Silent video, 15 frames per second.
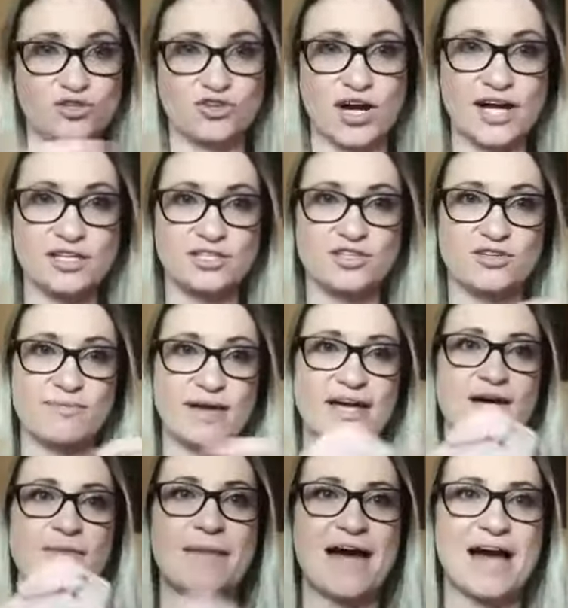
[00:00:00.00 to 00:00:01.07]
trying to make
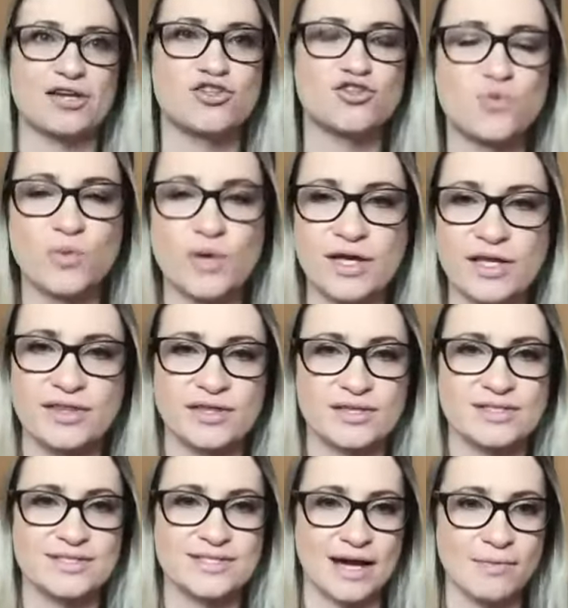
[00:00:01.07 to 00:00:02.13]
a match with
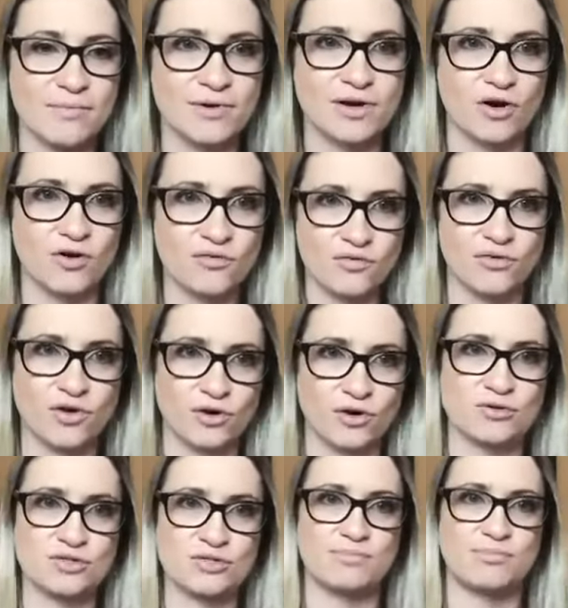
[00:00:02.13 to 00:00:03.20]
some of those